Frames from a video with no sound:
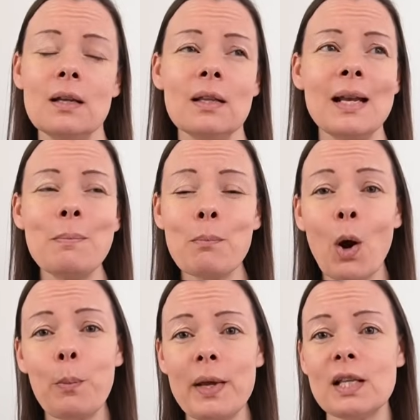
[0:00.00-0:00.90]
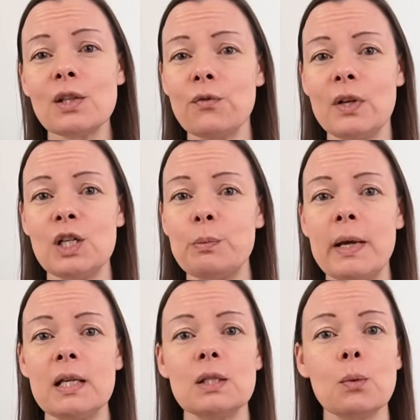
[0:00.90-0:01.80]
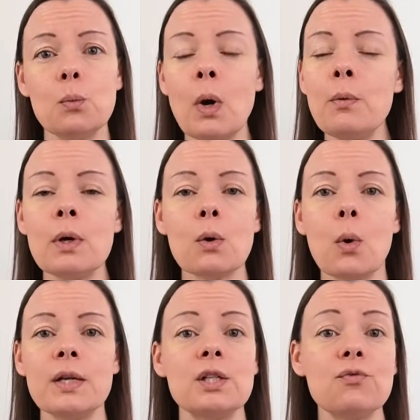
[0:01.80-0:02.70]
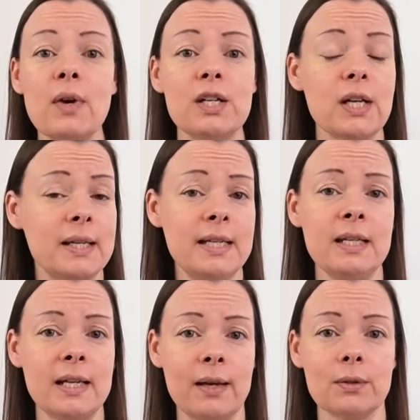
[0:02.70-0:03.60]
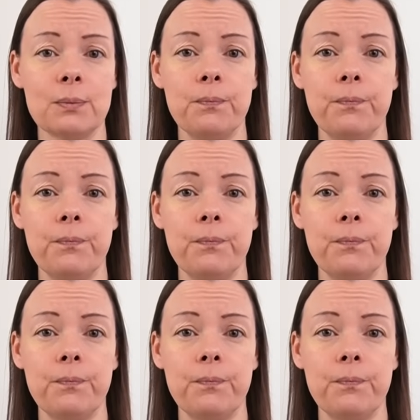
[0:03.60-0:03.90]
then it might be that the finished piece won't look quite as rich and detailed.